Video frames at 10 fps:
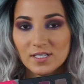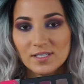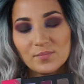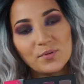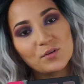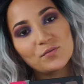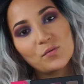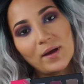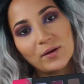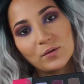which is a
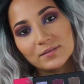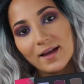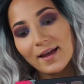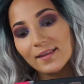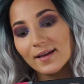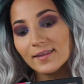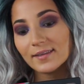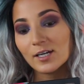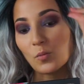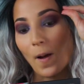beautiful white gold highlight
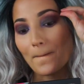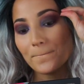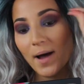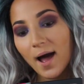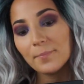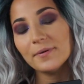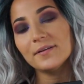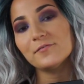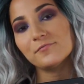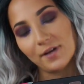that I want
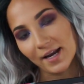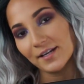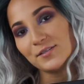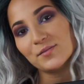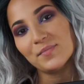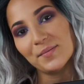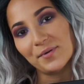popping right under my